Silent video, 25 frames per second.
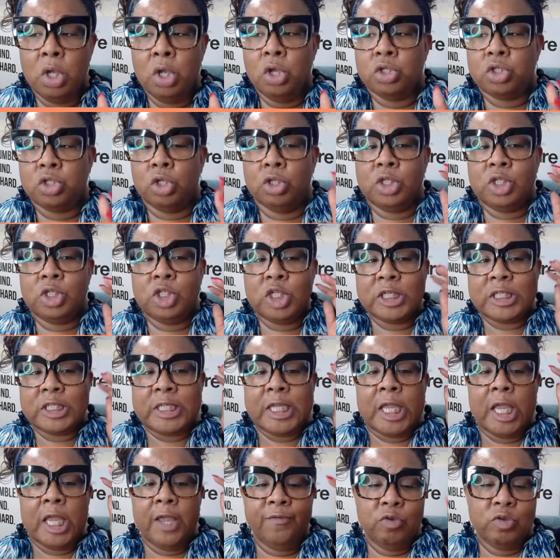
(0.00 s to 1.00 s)
So just to
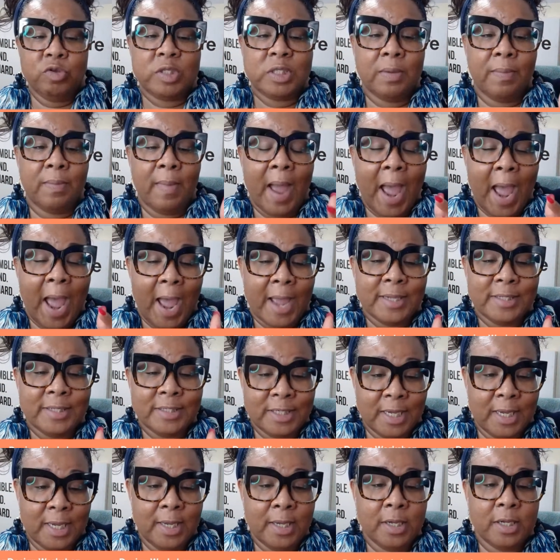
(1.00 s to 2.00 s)
give you some
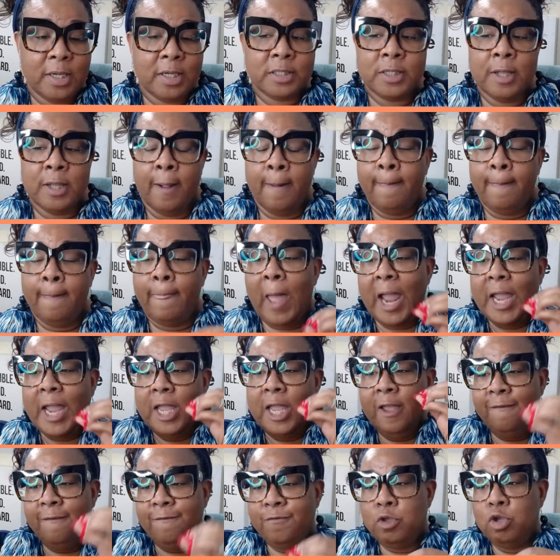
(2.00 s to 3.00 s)
ideas, like
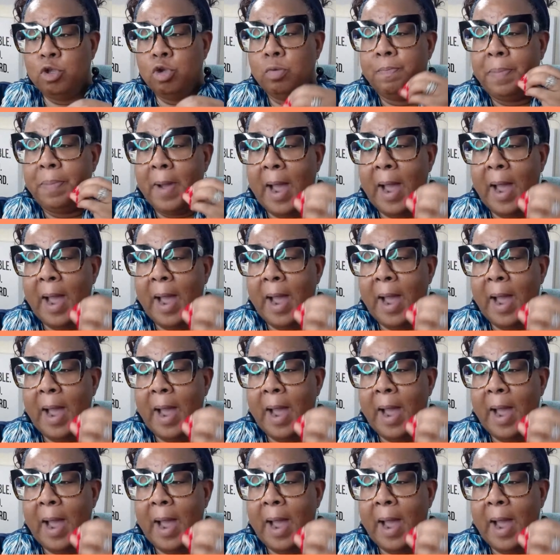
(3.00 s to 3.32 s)
if you